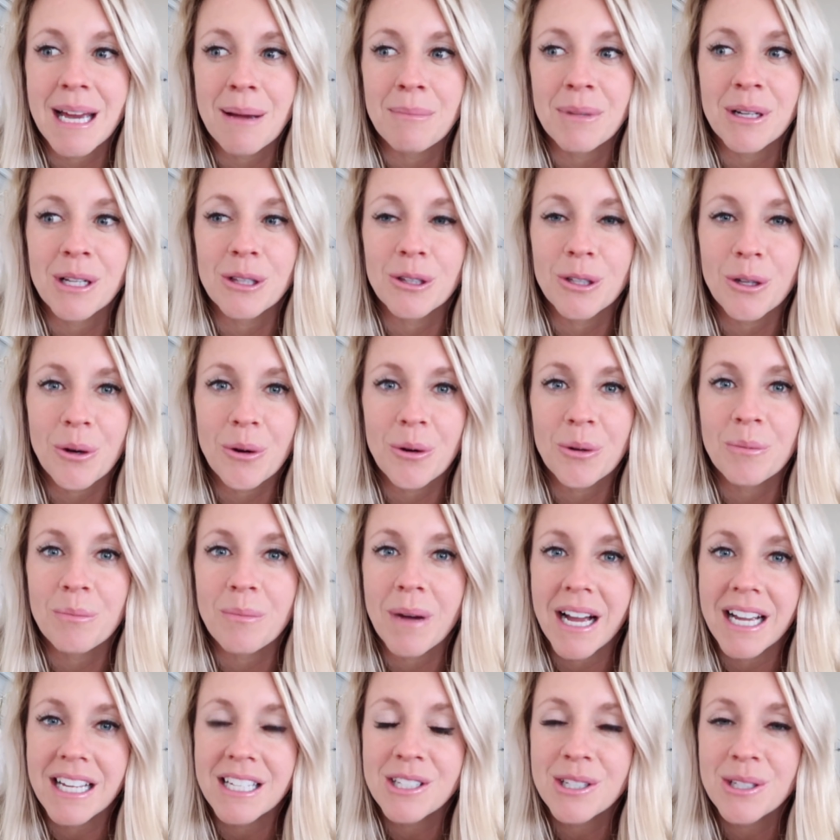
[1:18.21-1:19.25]
I'm gonna load
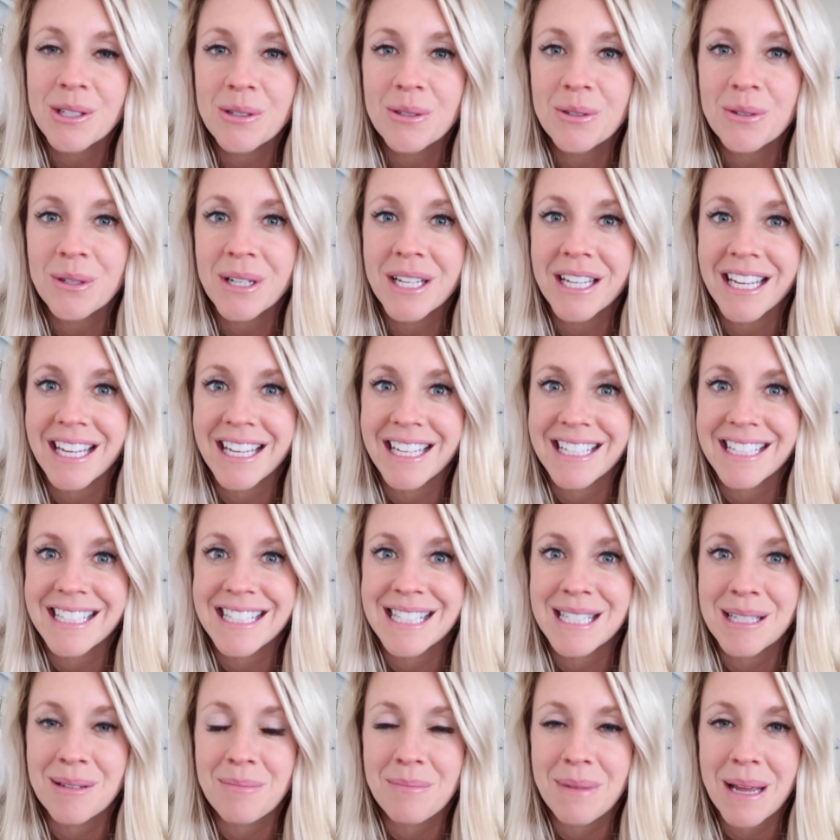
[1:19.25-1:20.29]
my 2
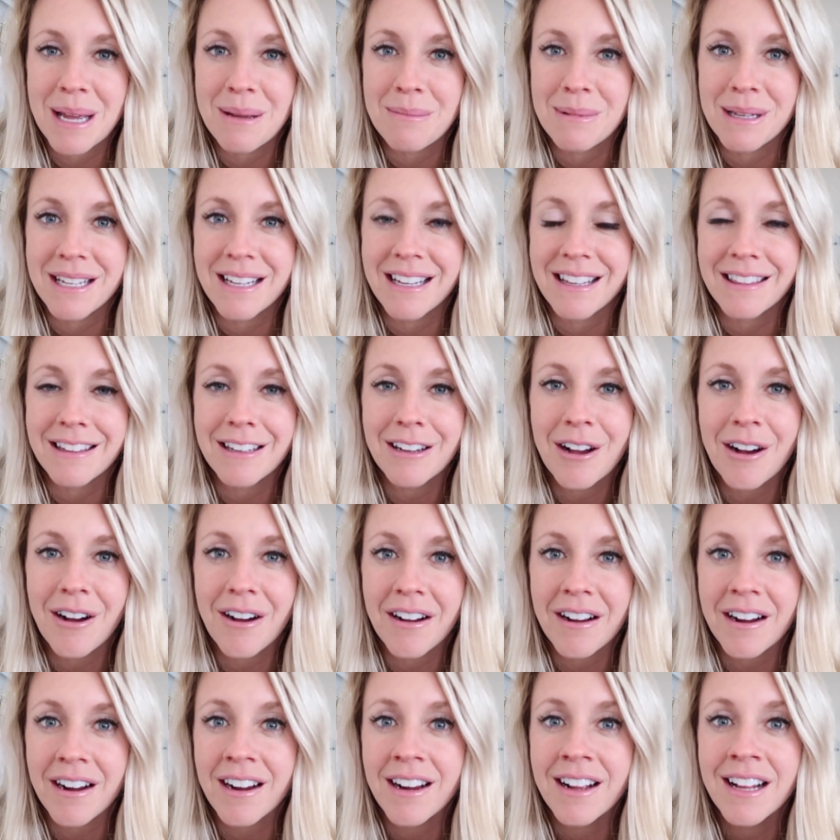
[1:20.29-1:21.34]
kids and baby in the
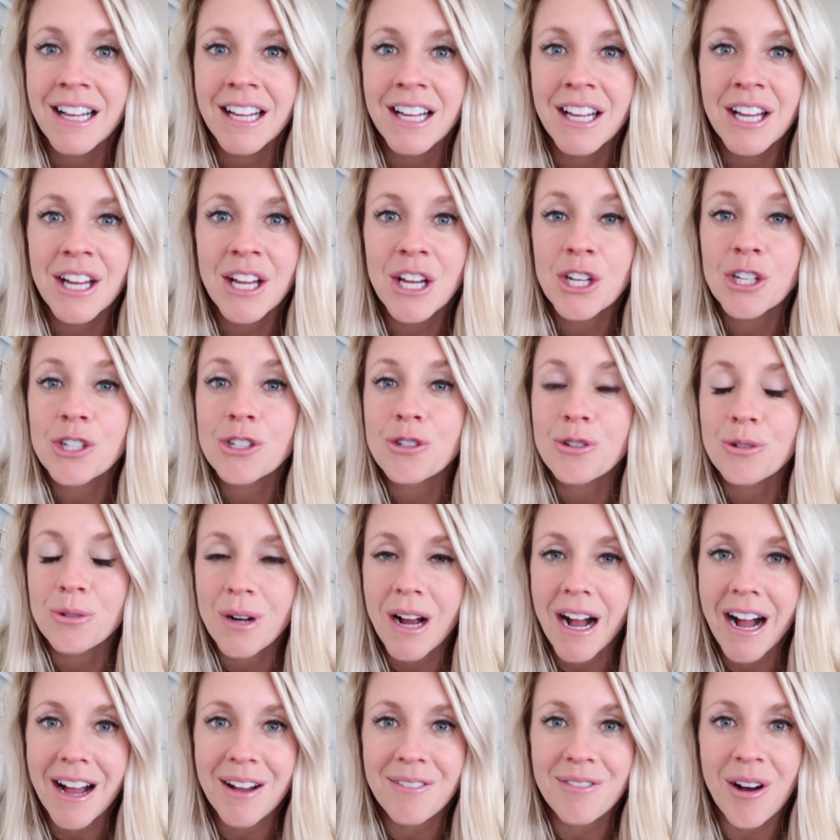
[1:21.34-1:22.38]
car,
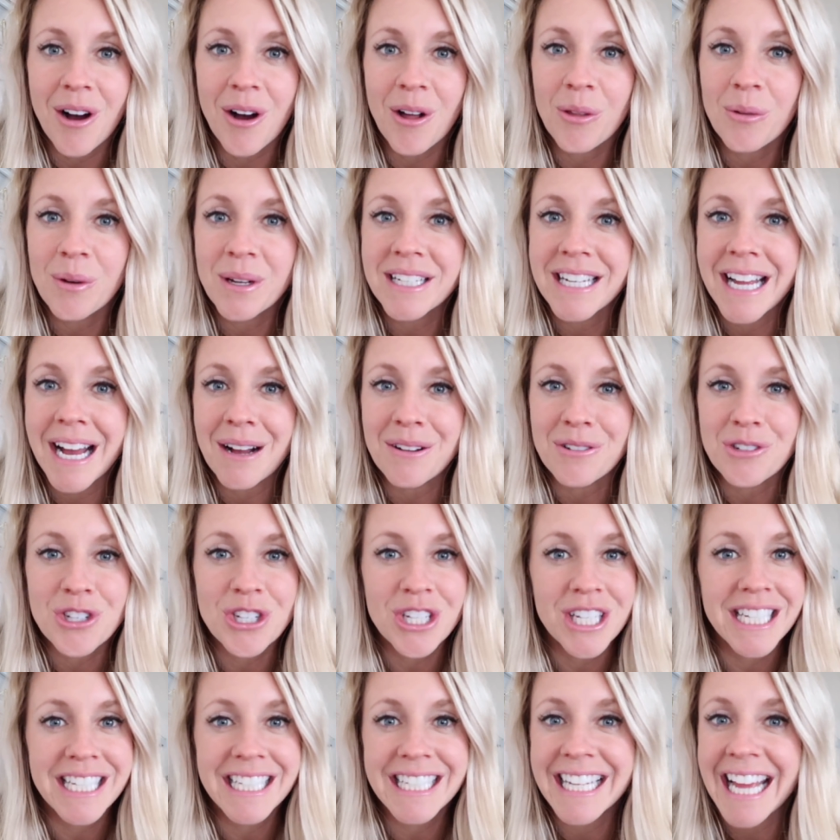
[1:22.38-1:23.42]
drive all the way down.
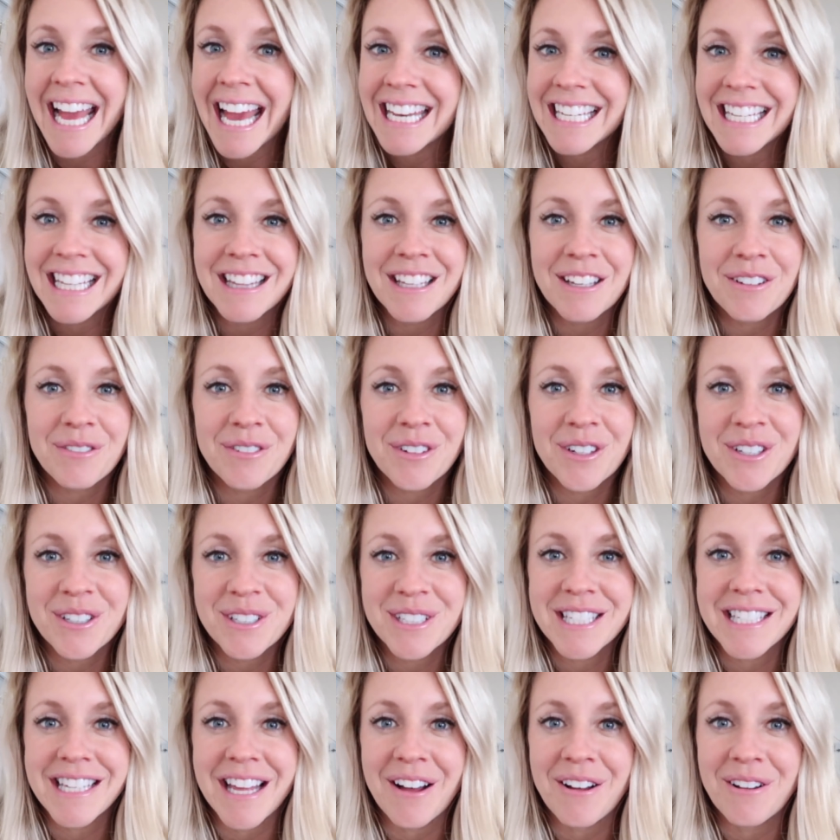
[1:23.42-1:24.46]
She didn't get anything for
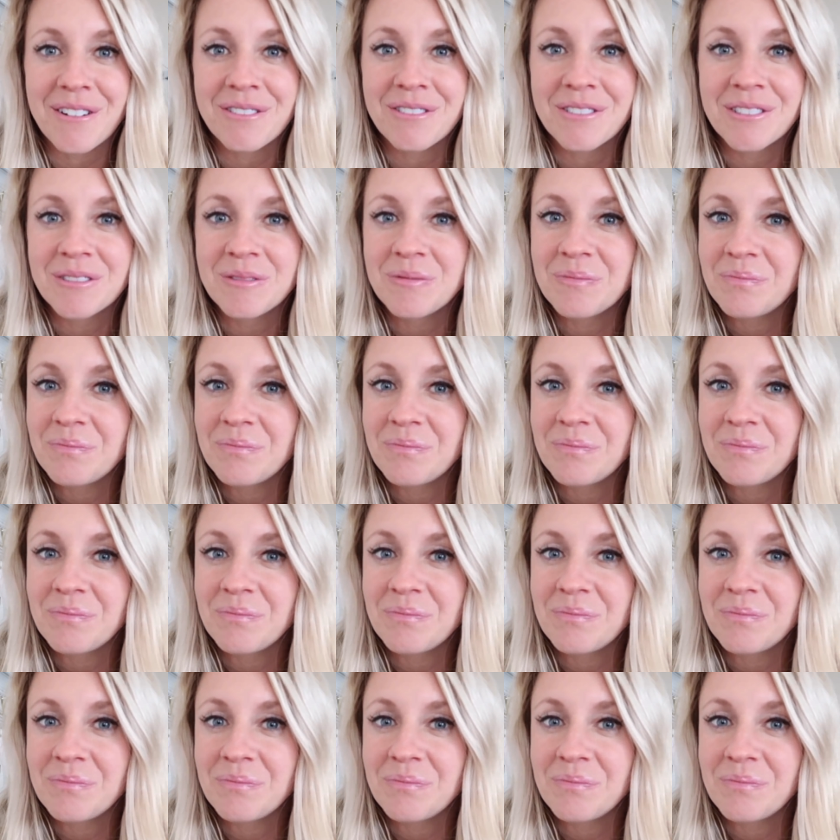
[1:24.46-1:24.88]
herself.